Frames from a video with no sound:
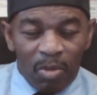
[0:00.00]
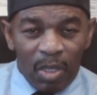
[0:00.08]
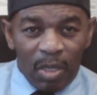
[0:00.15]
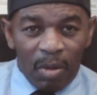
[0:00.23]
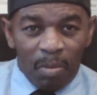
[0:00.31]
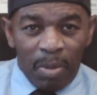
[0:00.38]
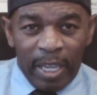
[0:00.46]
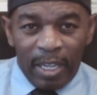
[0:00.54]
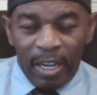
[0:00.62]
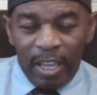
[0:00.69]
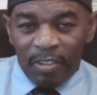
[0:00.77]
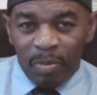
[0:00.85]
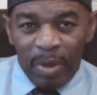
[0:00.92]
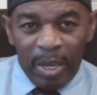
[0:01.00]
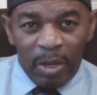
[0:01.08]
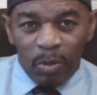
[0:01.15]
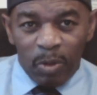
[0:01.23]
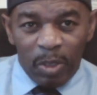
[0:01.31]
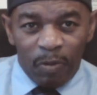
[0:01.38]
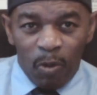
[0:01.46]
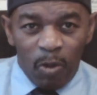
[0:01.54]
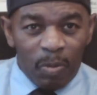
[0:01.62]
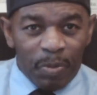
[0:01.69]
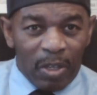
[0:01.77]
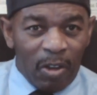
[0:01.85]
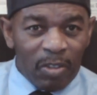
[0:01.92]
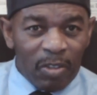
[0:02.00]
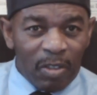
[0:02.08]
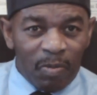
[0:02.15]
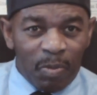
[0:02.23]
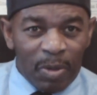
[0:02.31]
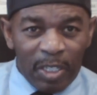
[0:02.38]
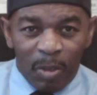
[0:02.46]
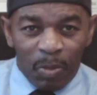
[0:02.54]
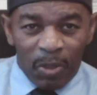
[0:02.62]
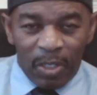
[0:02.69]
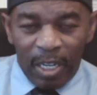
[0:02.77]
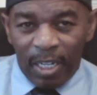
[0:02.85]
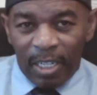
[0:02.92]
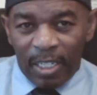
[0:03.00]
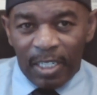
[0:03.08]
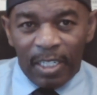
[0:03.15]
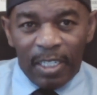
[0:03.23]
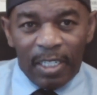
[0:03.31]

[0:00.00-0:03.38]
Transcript: Black Lives Matter was formed because of police brutality.